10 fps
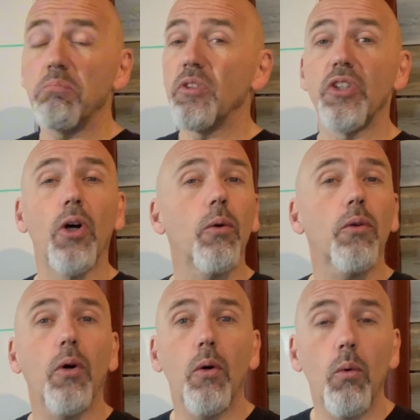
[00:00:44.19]
You don't
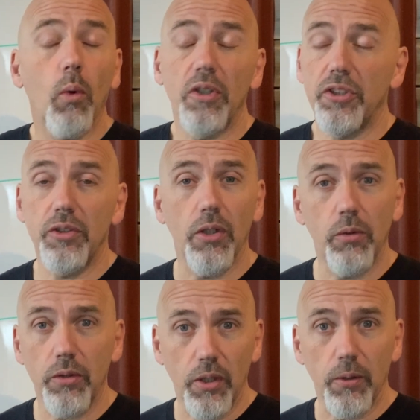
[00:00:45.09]
know what you
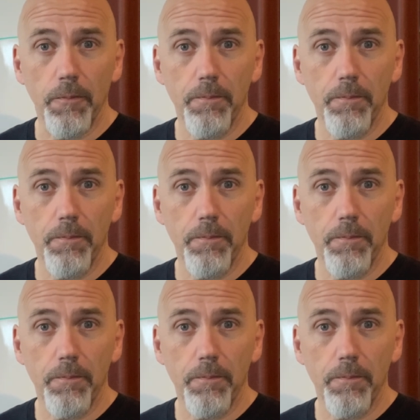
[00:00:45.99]
don't know.